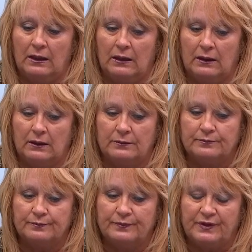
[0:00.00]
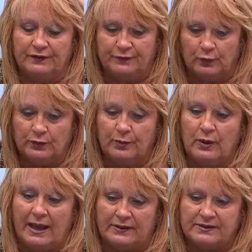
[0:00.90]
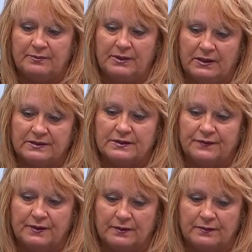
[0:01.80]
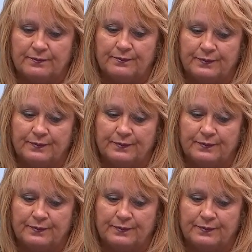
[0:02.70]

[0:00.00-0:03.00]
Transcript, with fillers: Um, the affordable housing, because of the,